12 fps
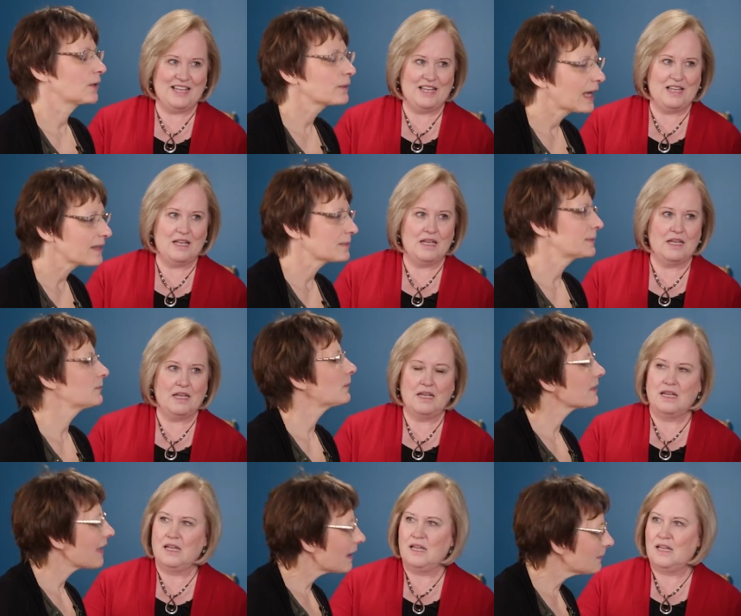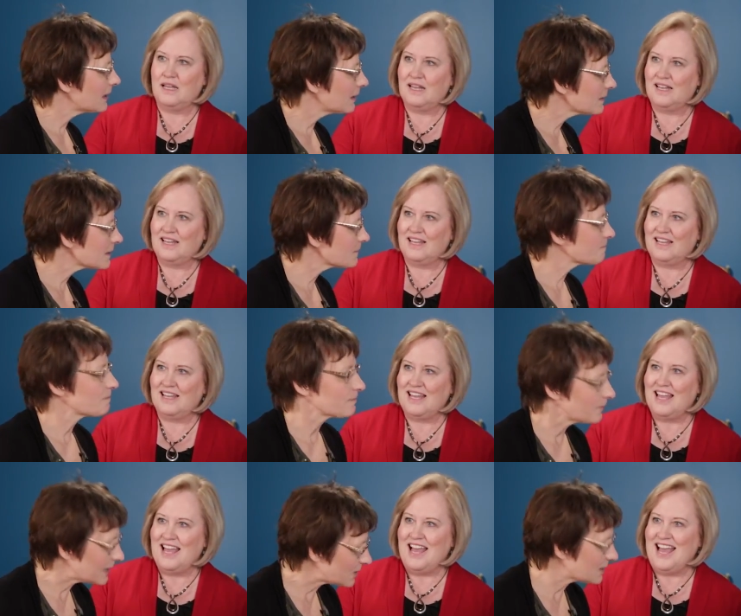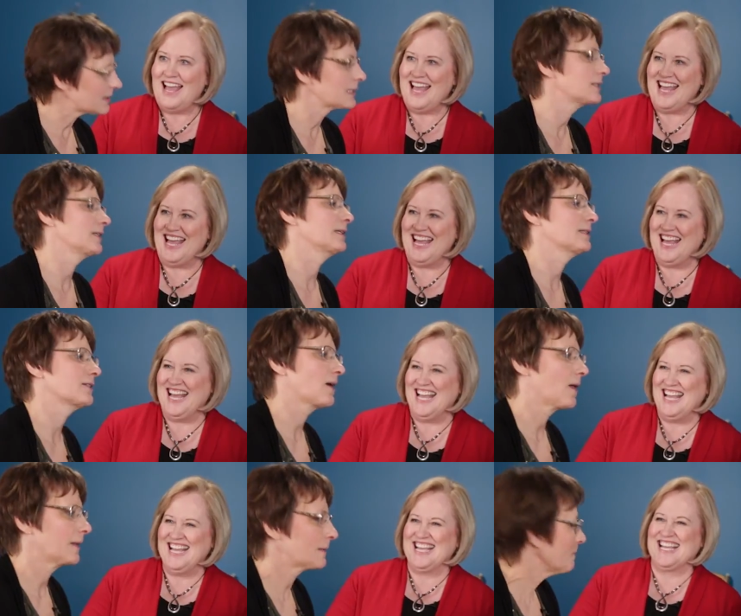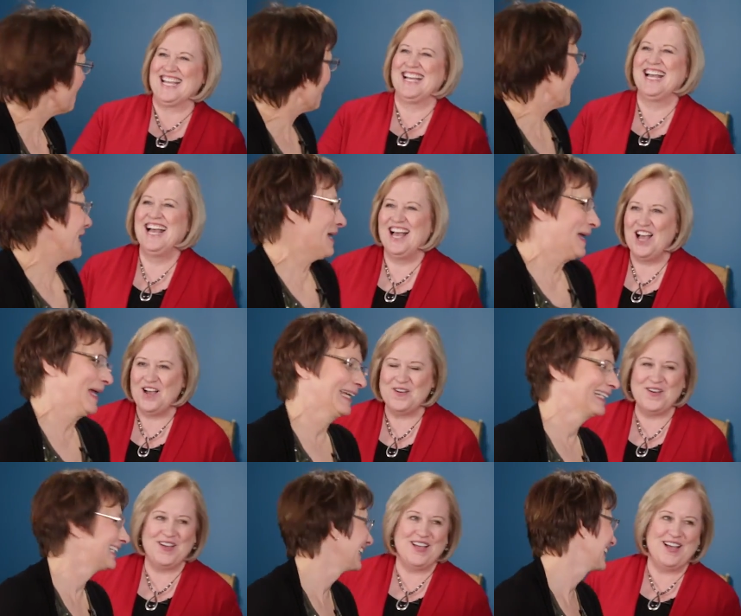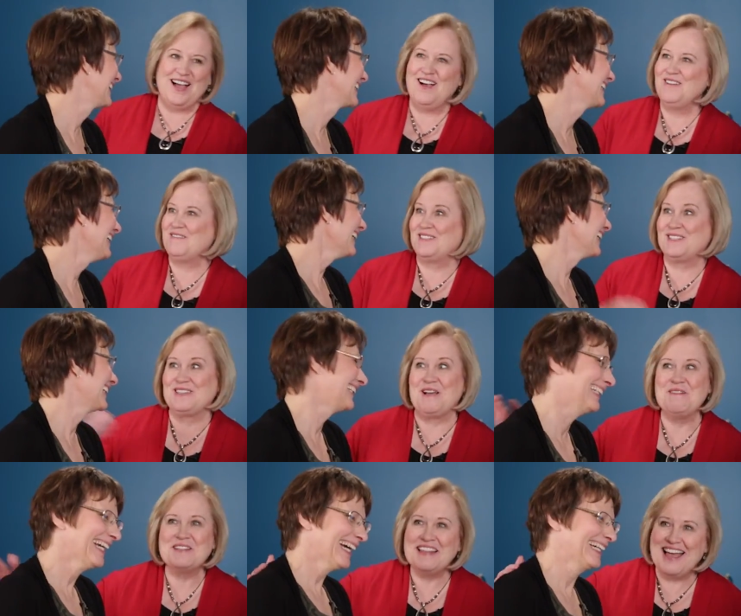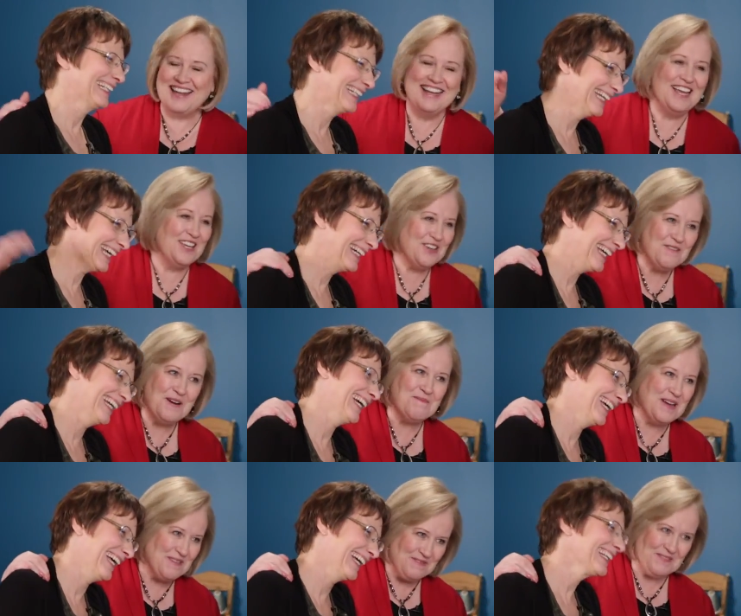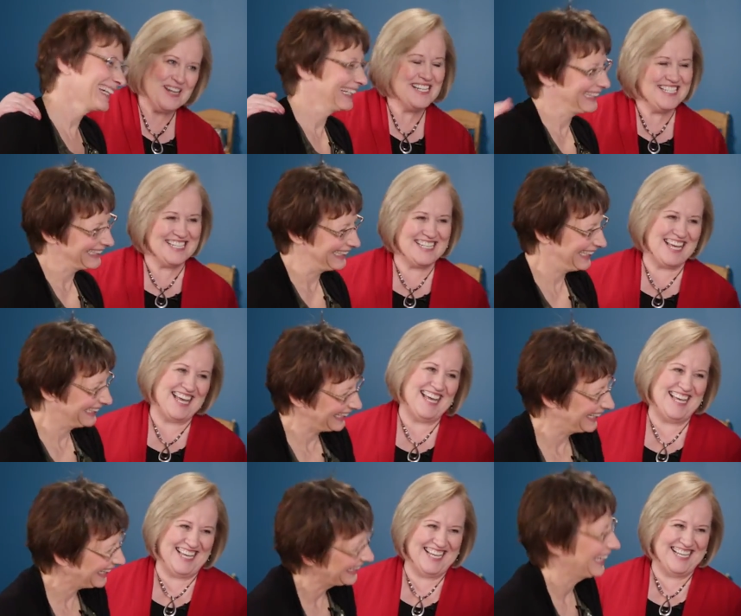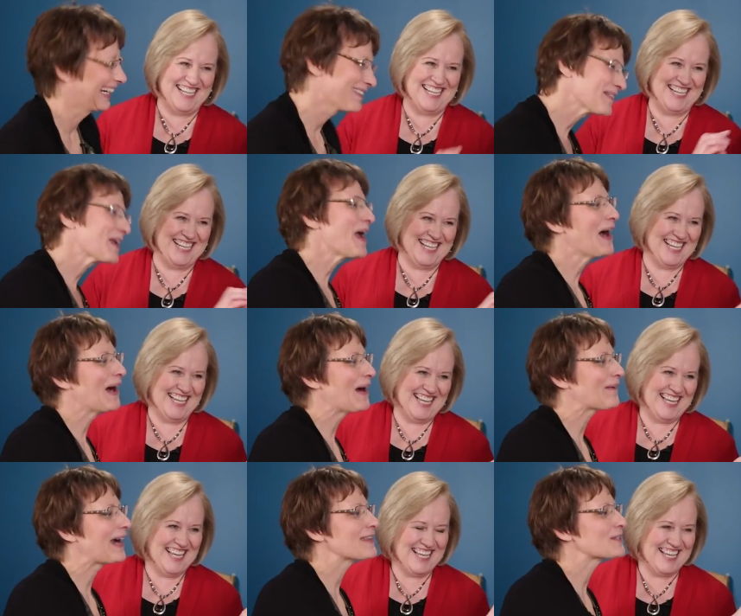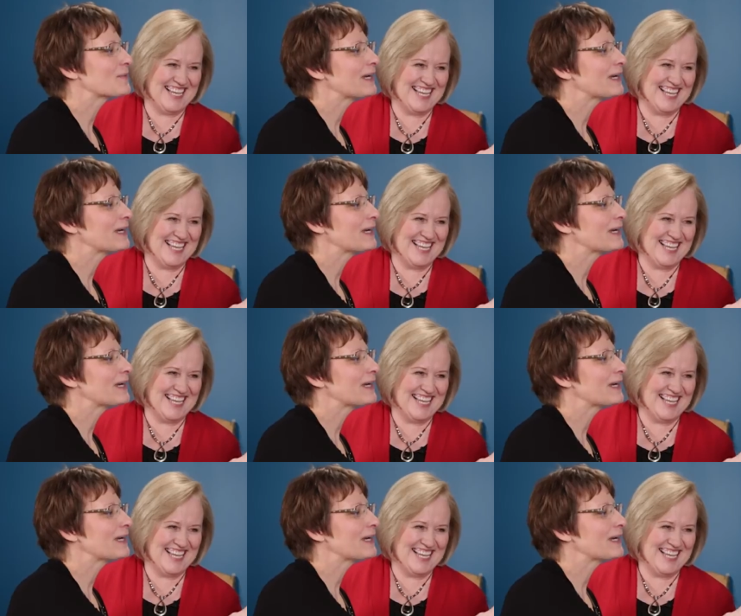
Speaker 1: Don't ask me what that means. We just need to install it. I'm so glad you are my friend today. All right, so